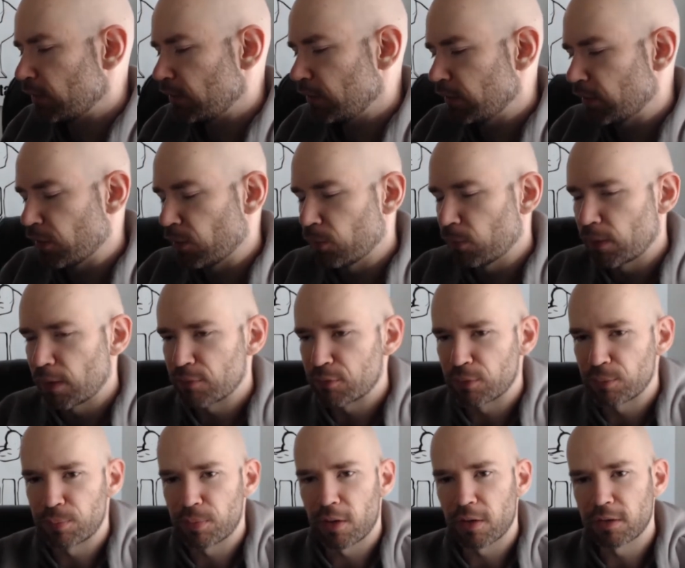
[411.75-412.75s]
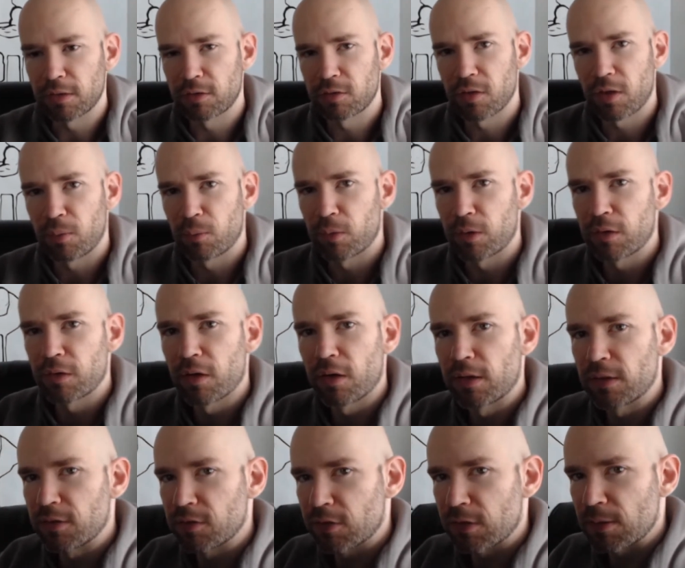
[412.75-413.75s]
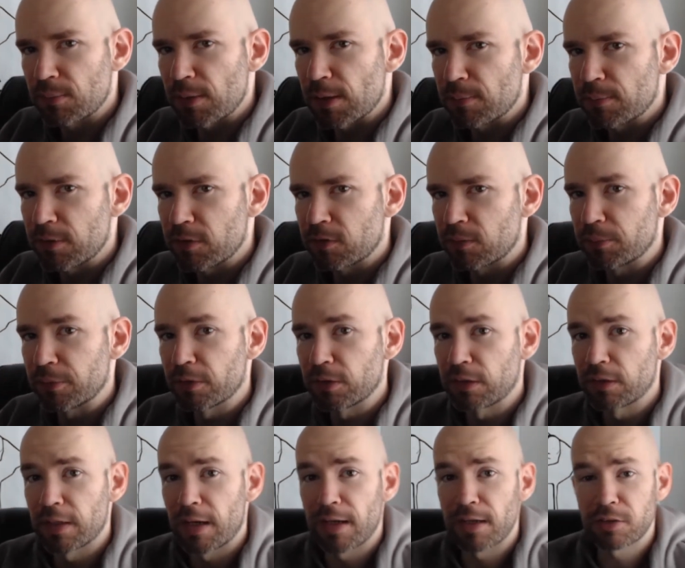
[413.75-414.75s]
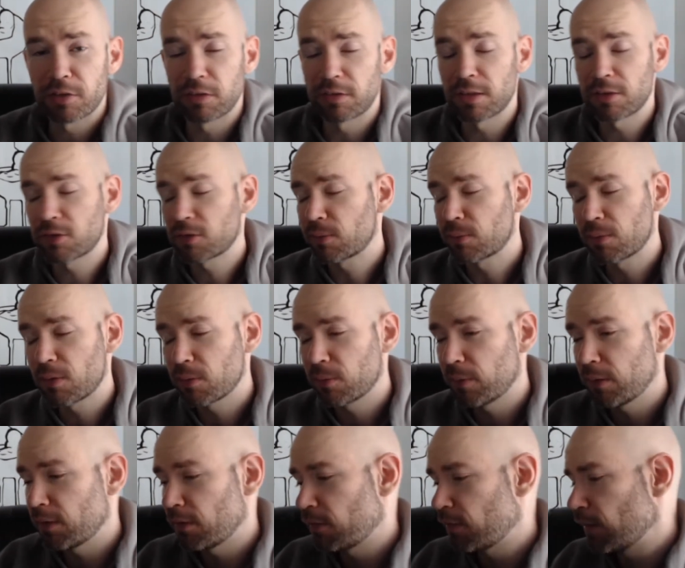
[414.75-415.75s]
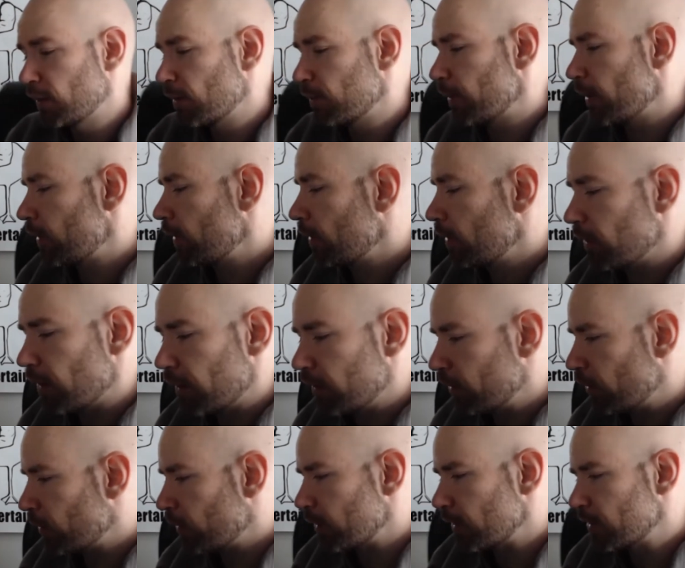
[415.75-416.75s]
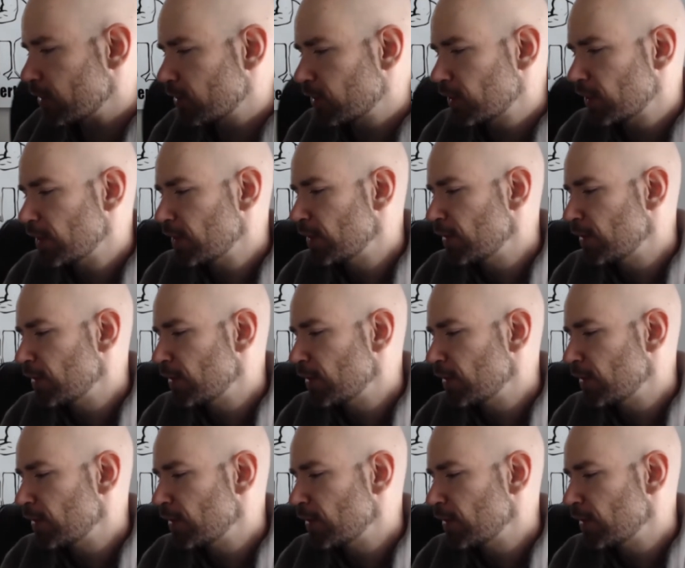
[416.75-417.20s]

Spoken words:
you know, whatever products I work on is going to make me some good cash, and that's the wrong way to think about it. I know it is.